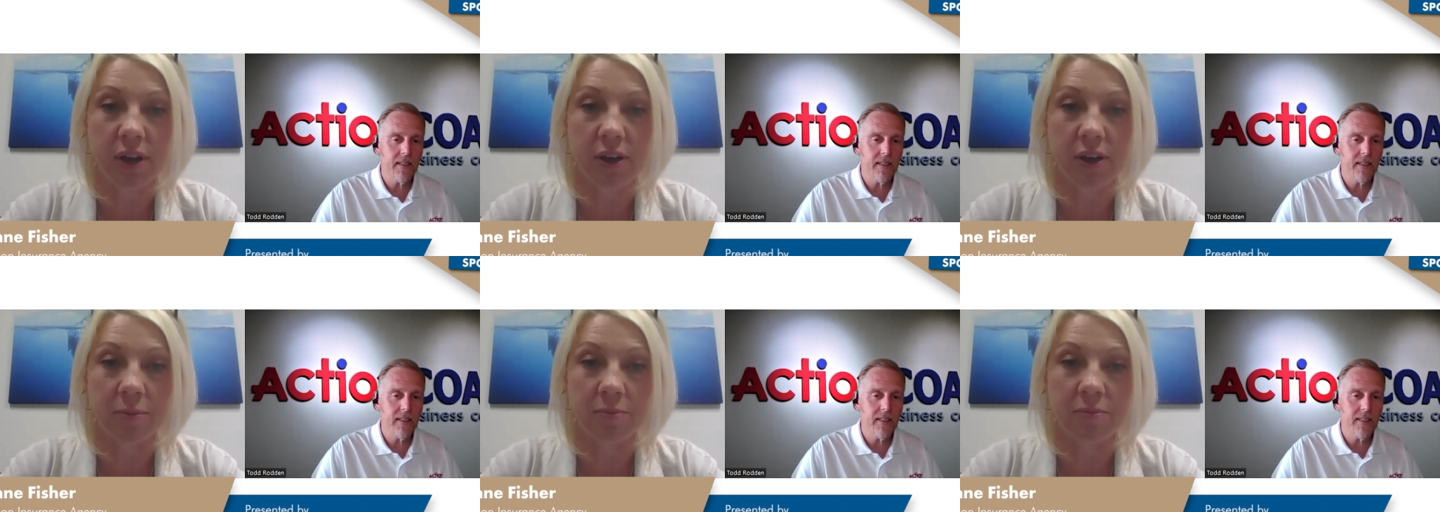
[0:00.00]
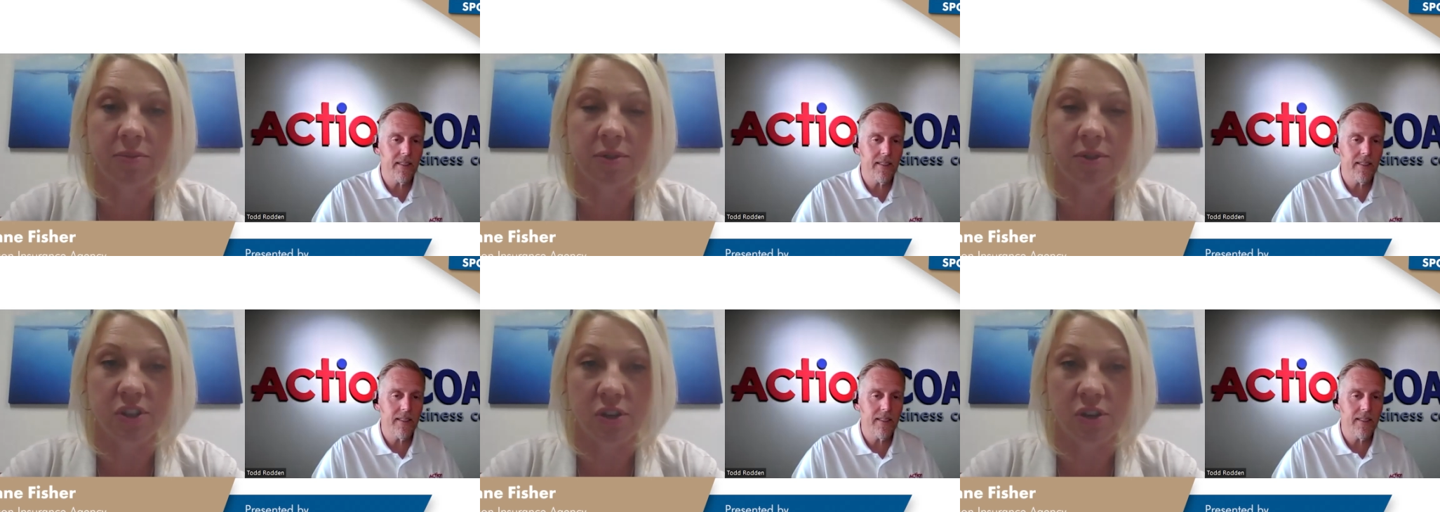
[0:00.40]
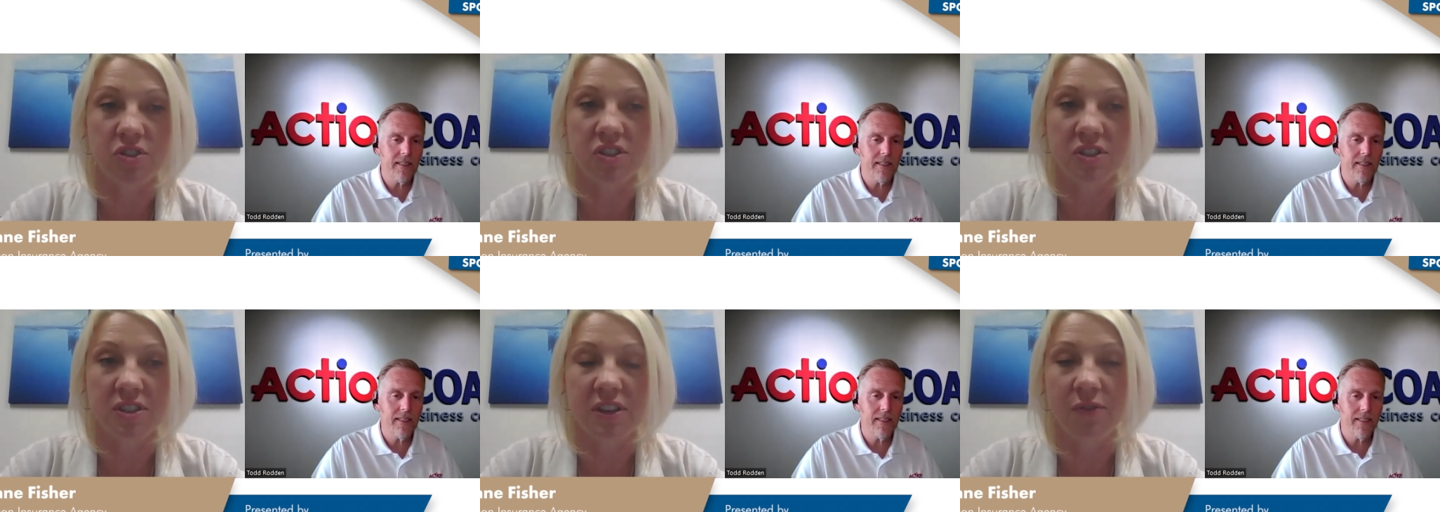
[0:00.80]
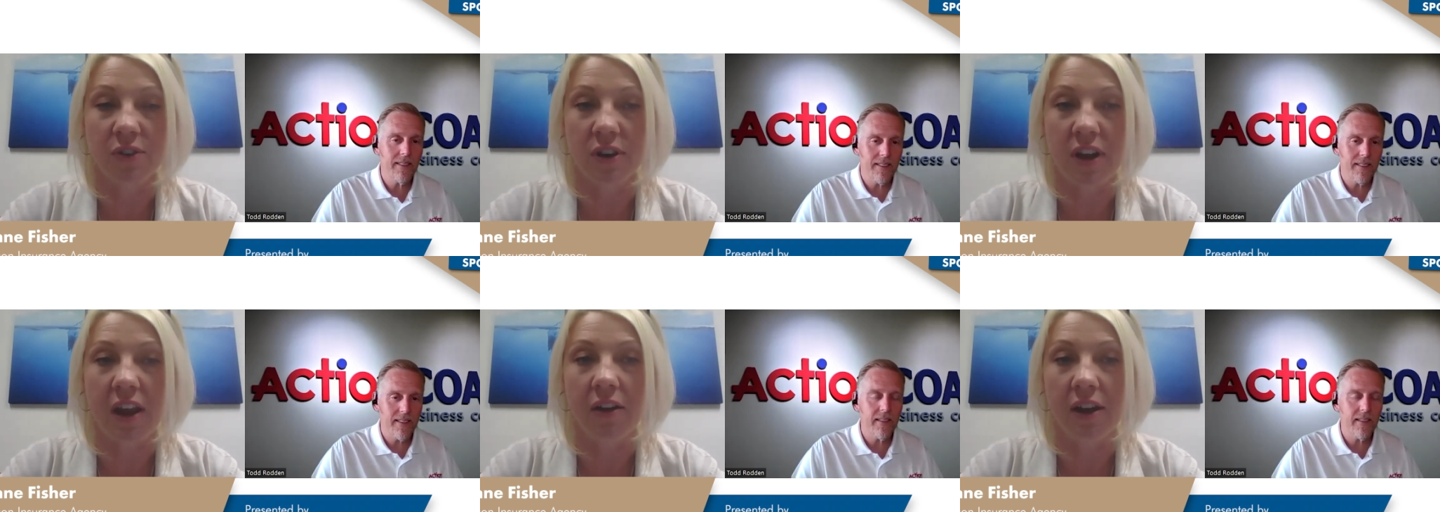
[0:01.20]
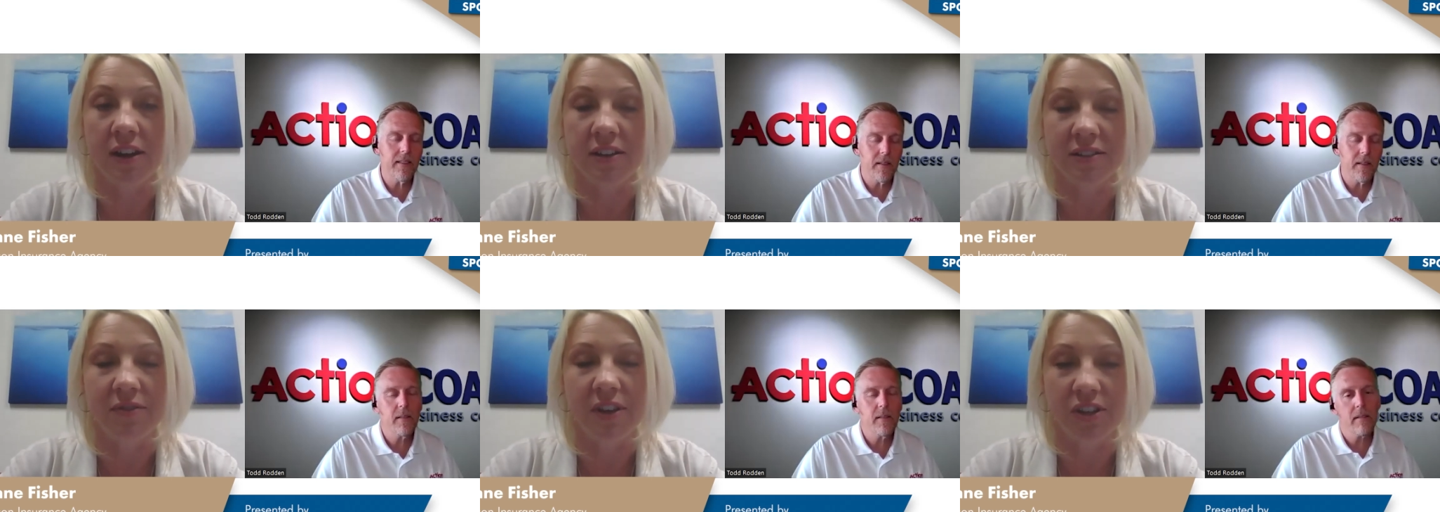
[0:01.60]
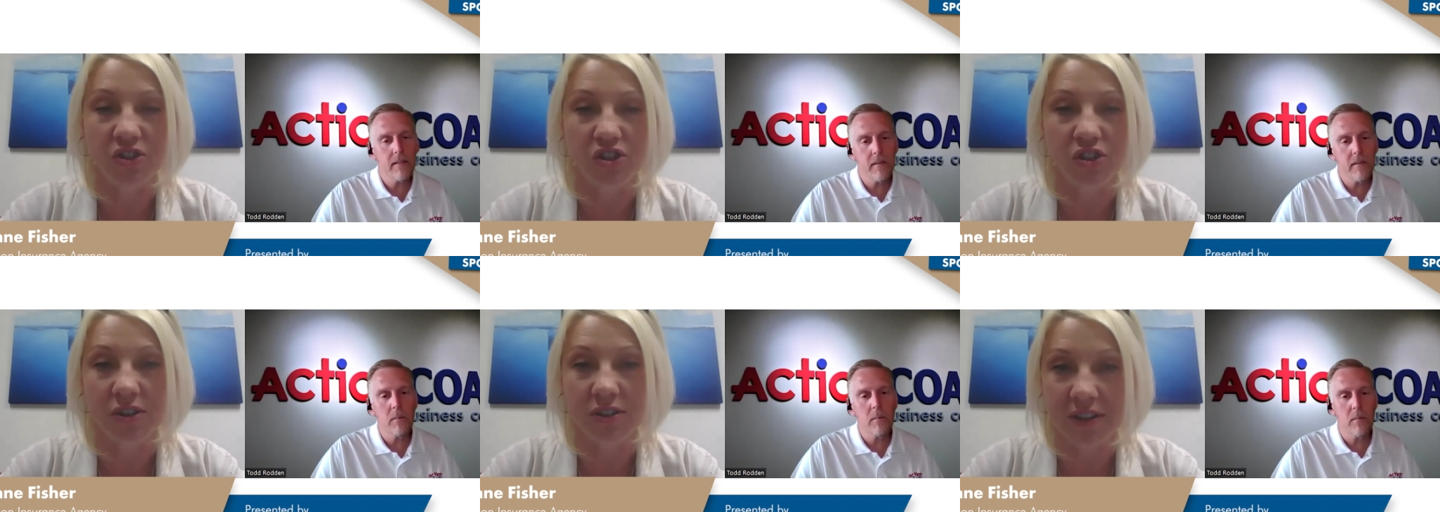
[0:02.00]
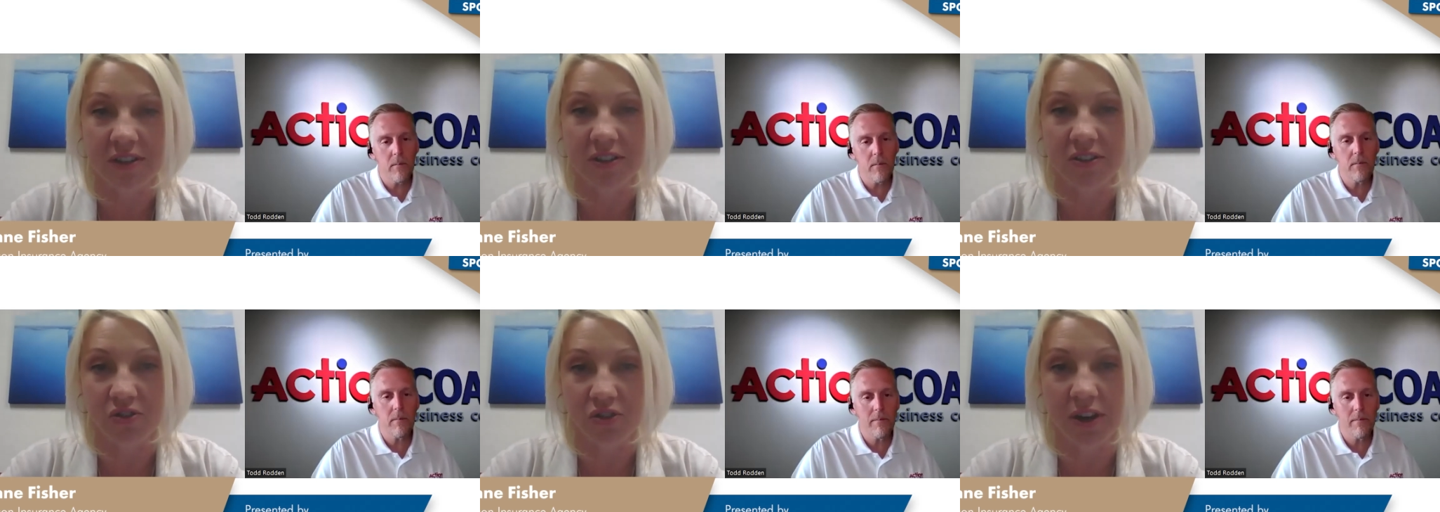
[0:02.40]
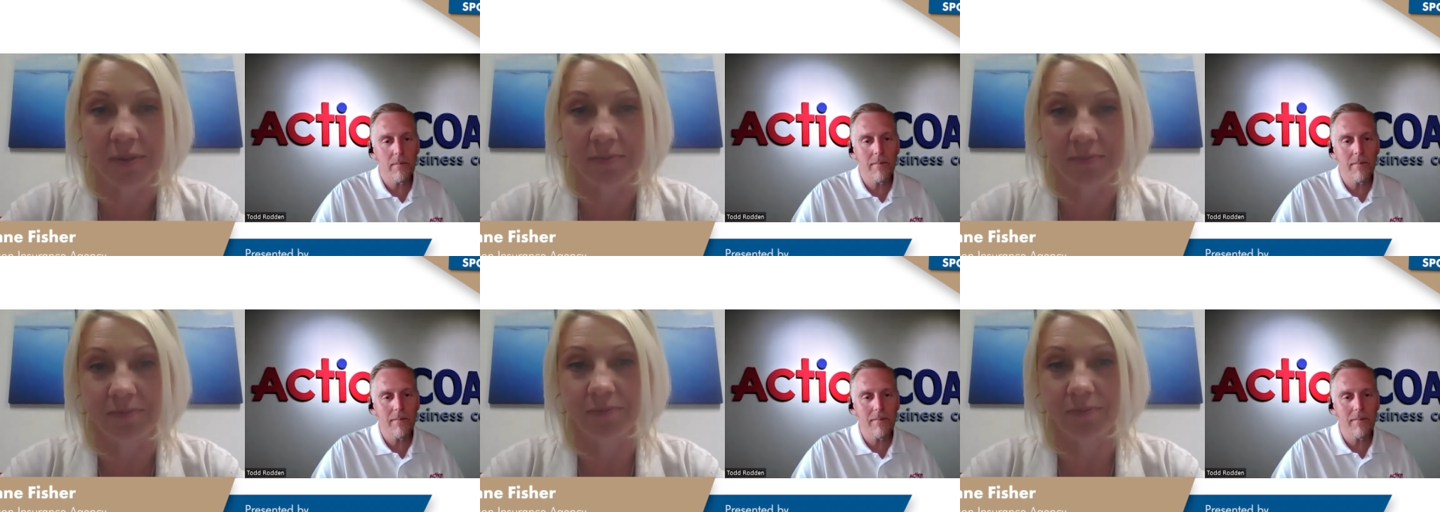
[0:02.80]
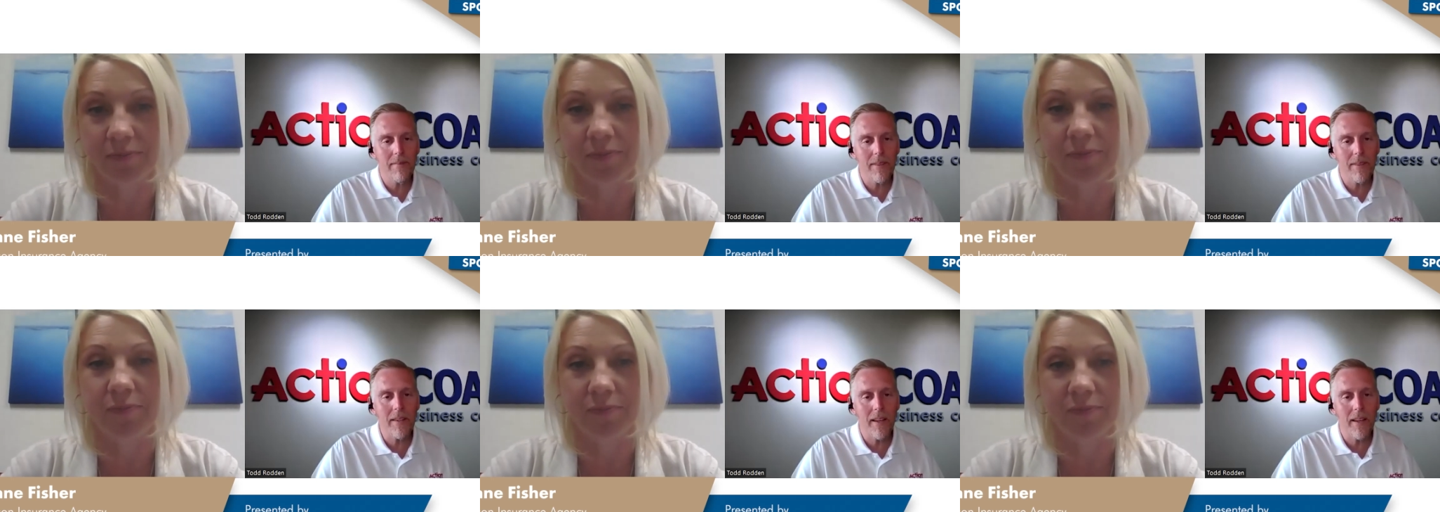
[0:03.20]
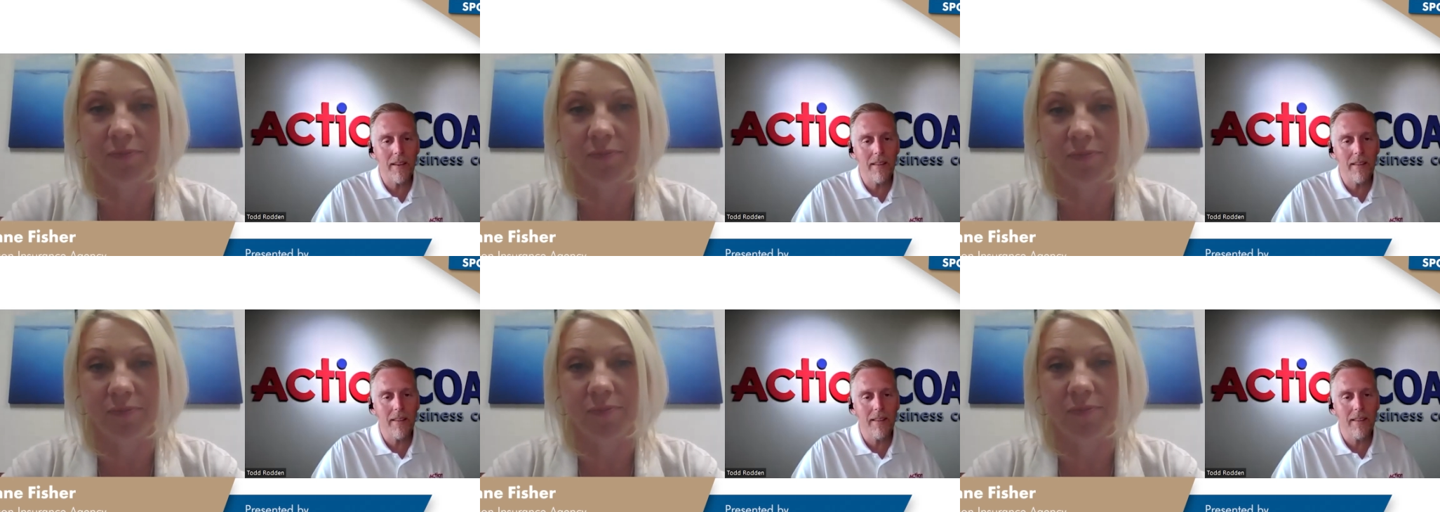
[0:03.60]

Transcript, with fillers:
Speaker 1: um, you know just different areas of the insurance industry. Okay.